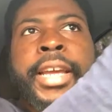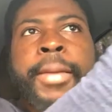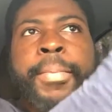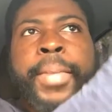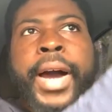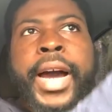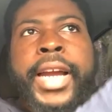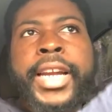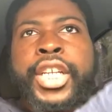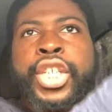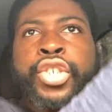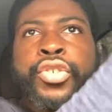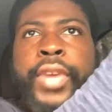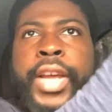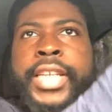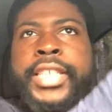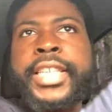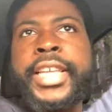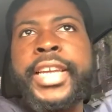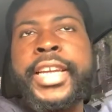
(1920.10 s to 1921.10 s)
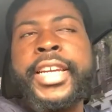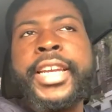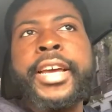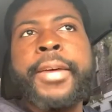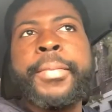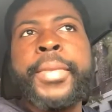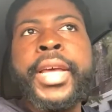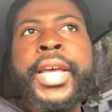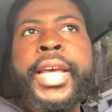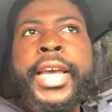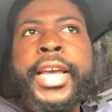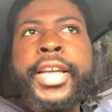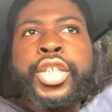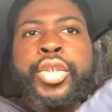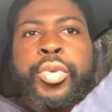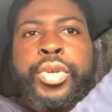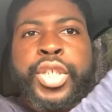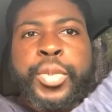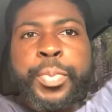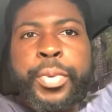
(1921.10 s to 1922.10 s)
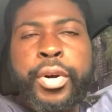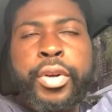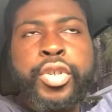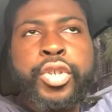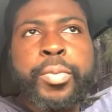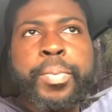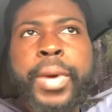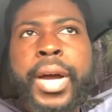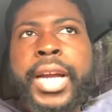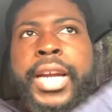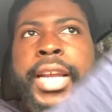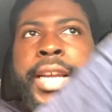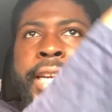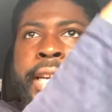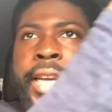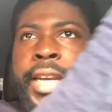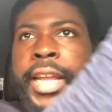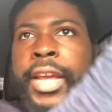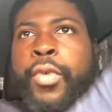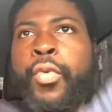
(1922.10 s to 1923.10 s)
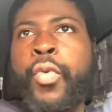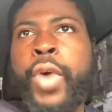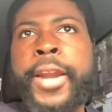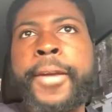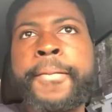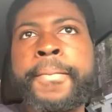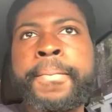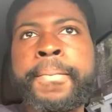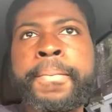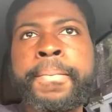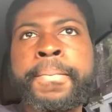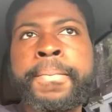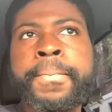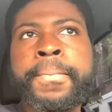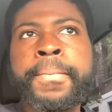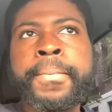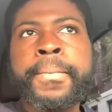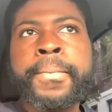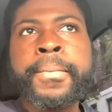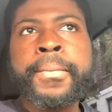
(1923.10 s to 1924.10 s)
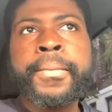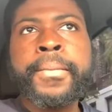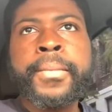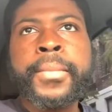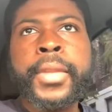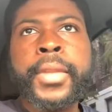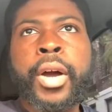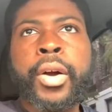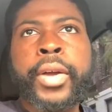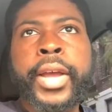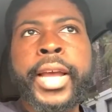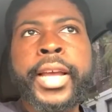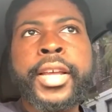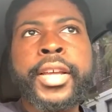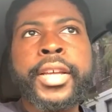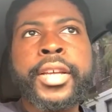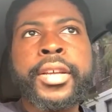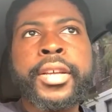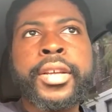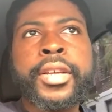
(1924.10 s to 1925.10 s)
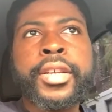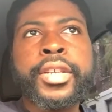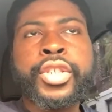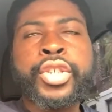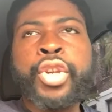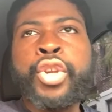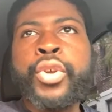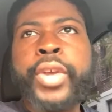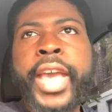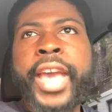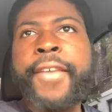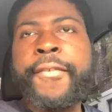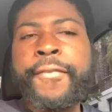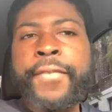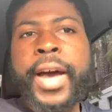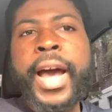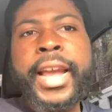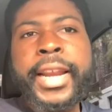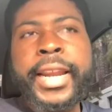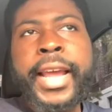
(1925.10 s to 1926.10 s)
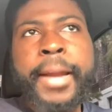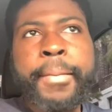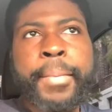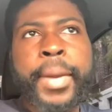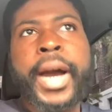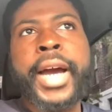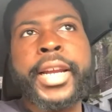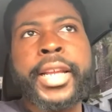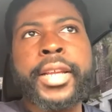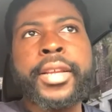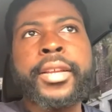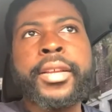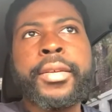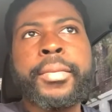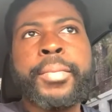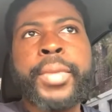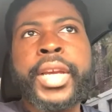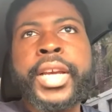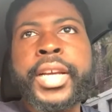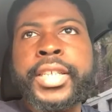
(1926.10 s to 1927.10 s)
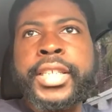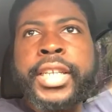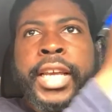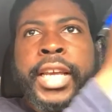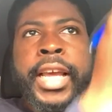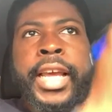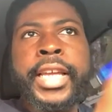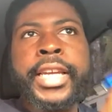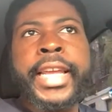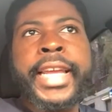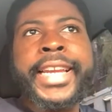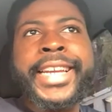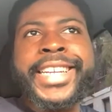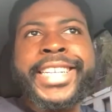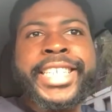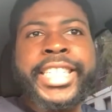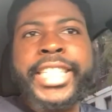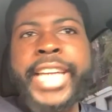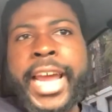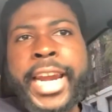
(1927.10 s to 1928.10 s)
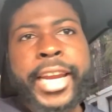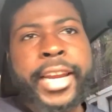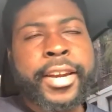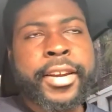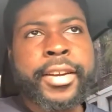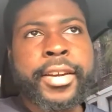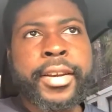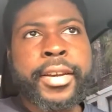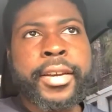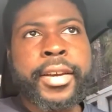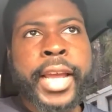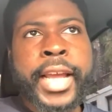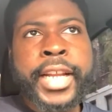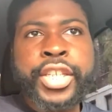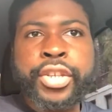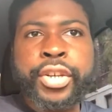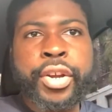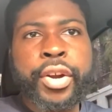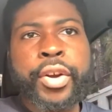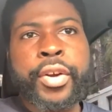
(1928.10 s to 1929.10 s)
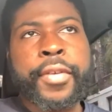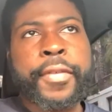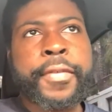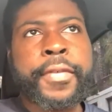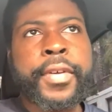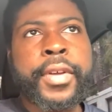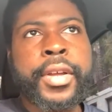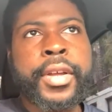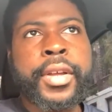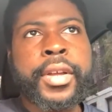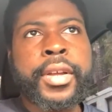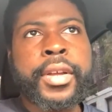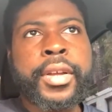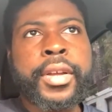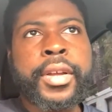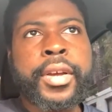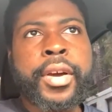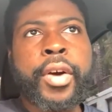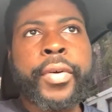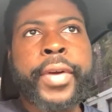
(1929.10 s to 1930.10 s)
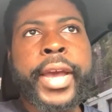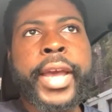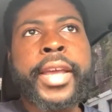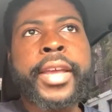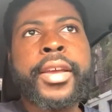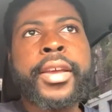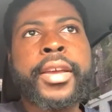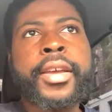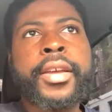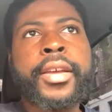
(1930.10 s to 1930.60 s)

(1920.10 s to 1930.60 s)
their body, he translated them into a spiritual body, and then they went. Okay? So you can't find that body because it, they didn't shed it into the earth. Okay?